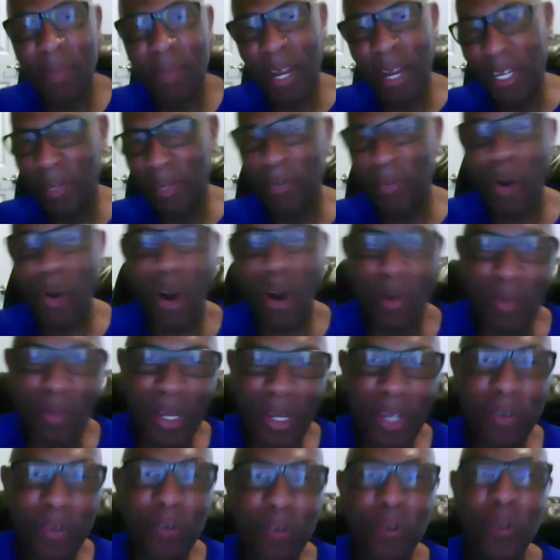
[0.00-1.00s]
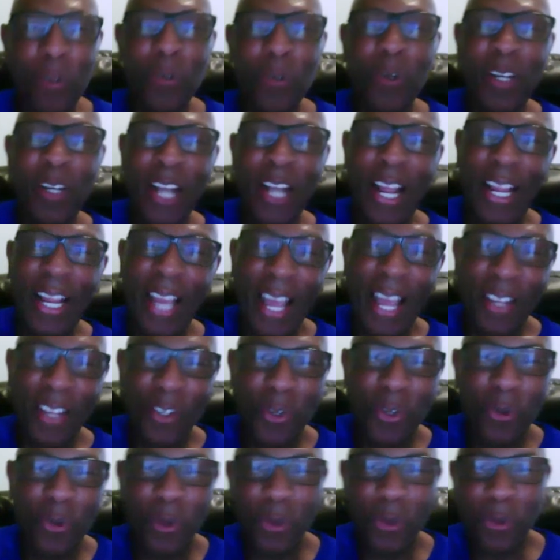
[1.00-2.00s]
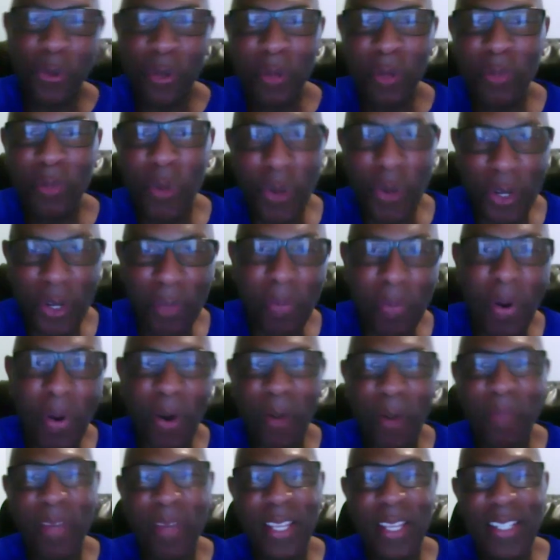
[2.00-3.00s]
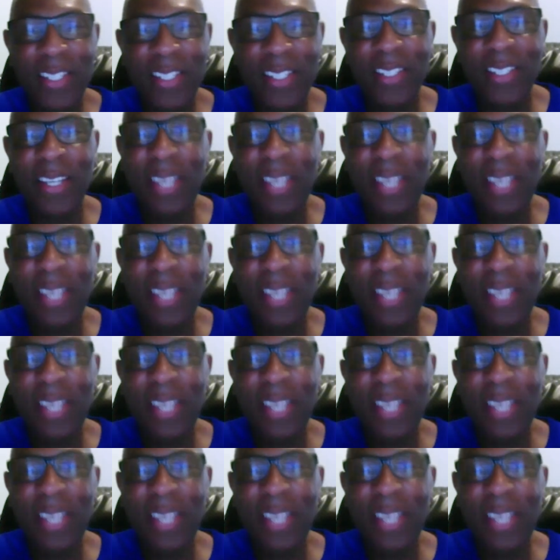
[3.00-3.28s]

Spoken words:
My department grew and I got 2 or 3 more departments.